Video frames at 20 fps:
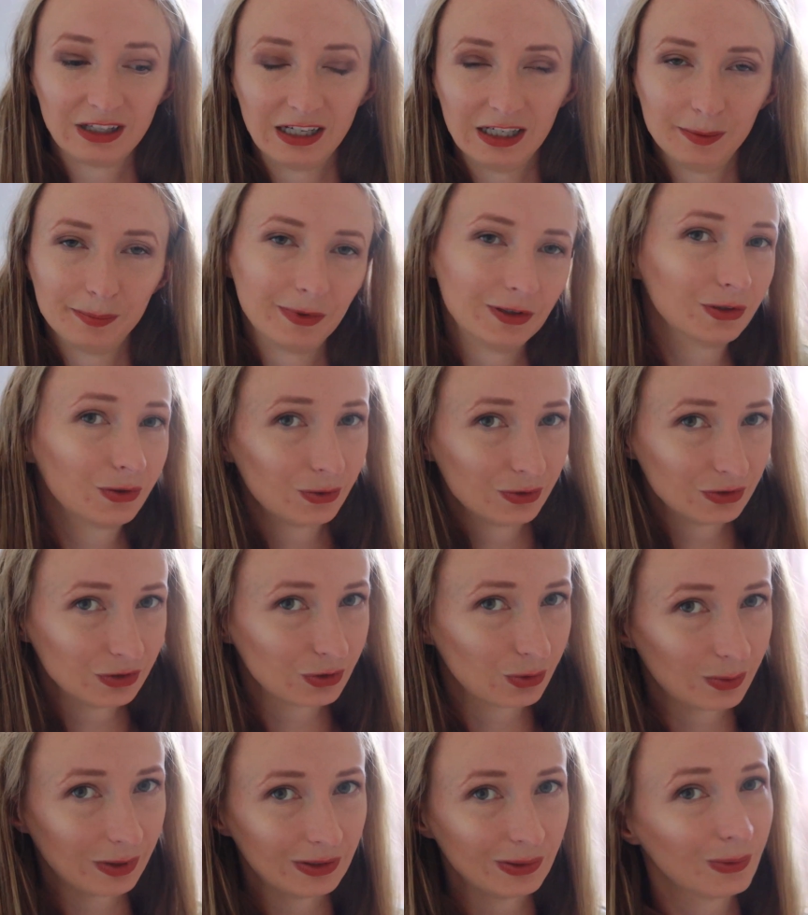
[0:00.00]
Like, my
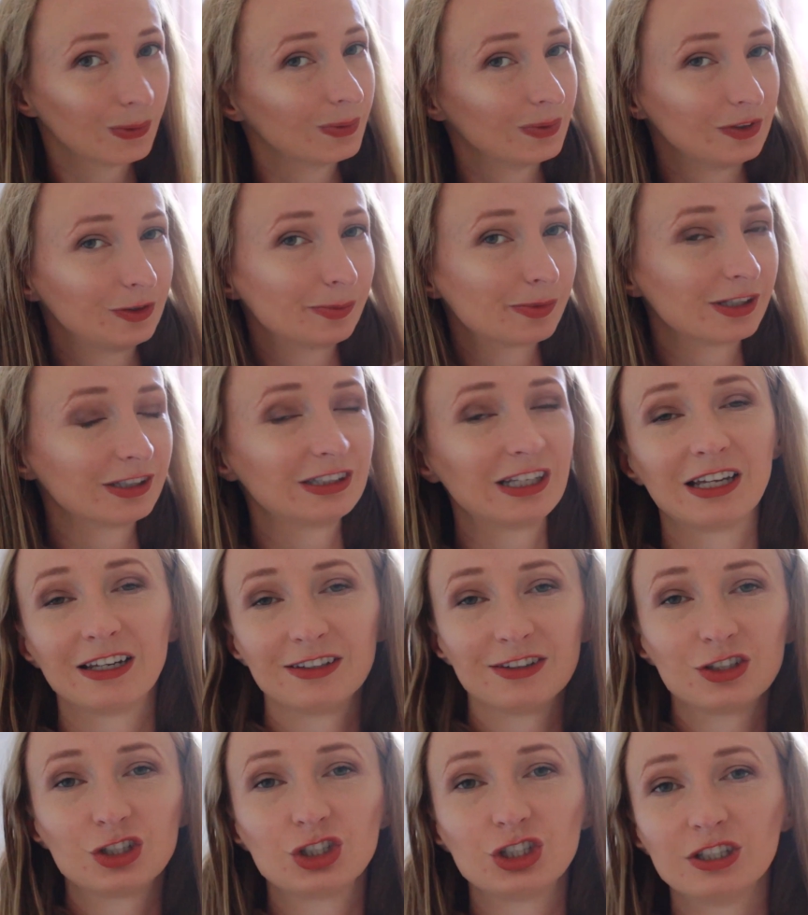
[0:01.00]
older one always
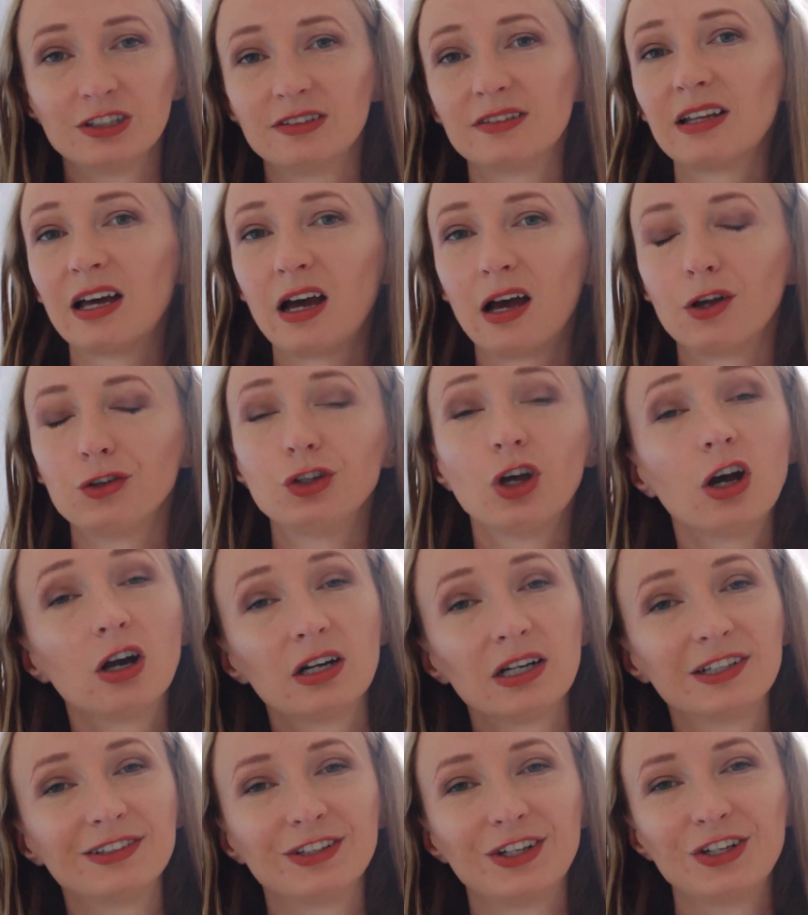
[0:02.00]
pretends she's a
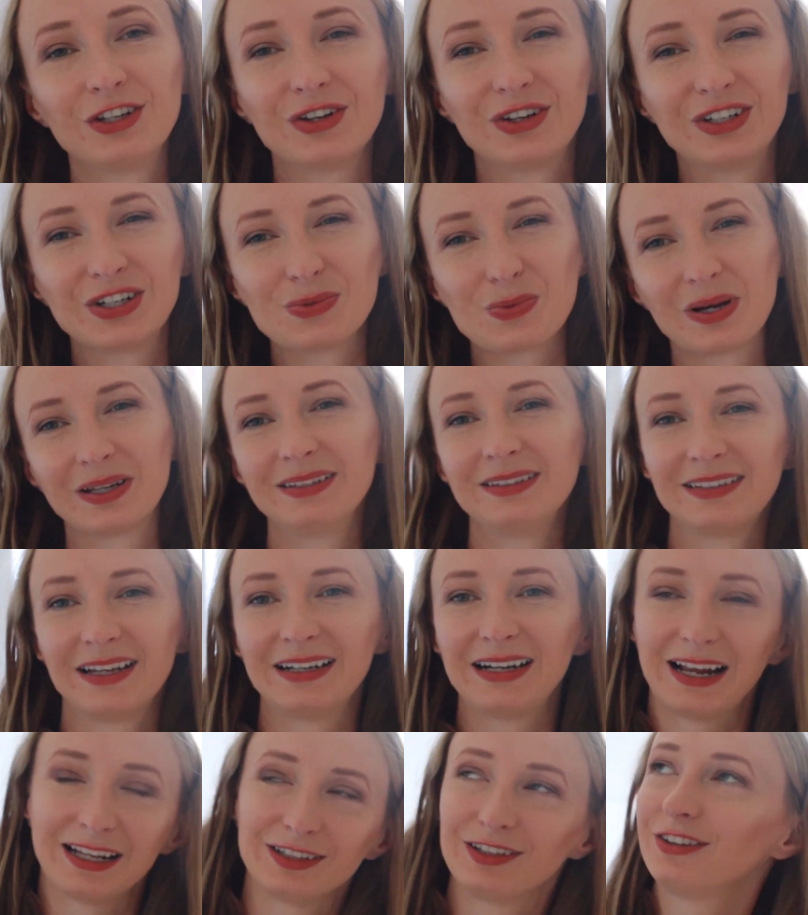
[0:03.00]
dog and the younger one is
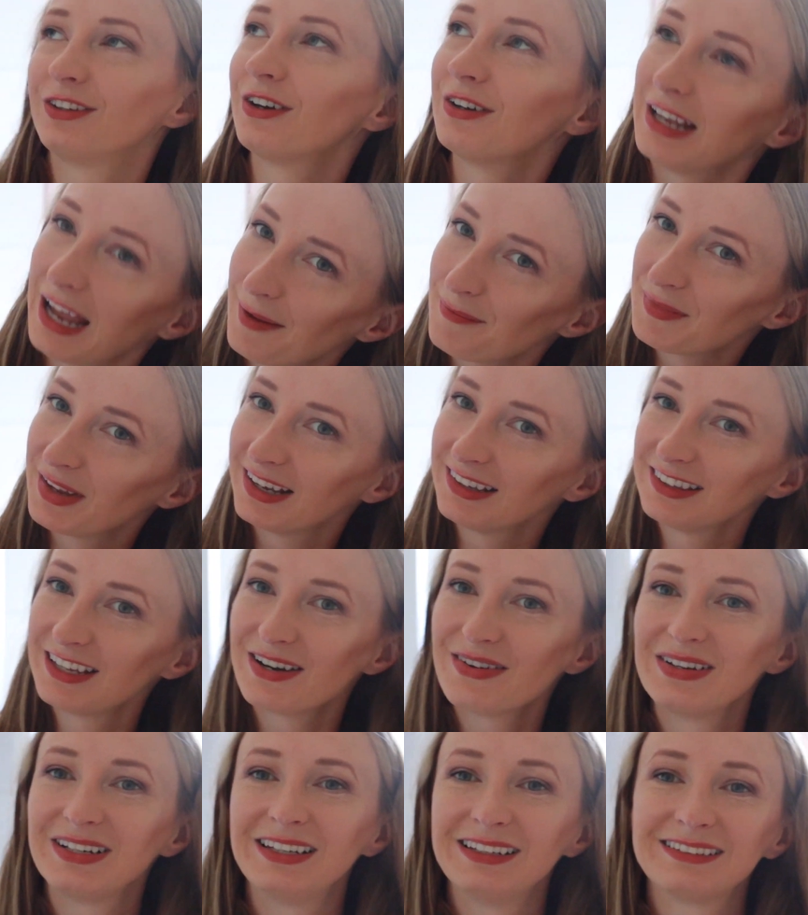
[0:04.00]
a cat. So yeah, that's
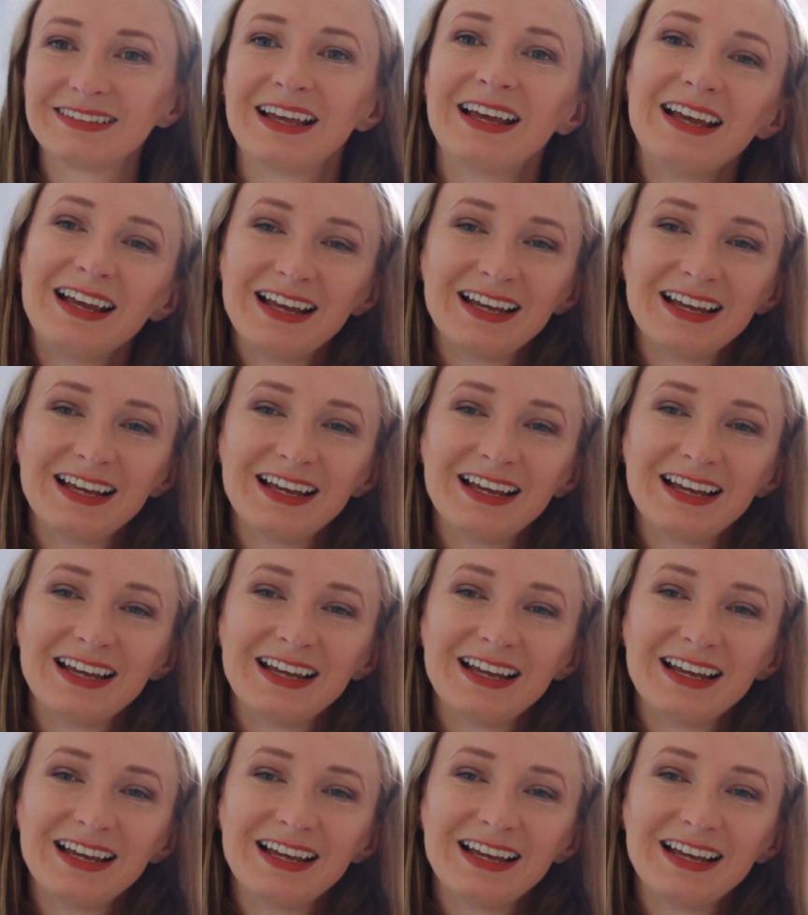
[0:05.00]
how it is.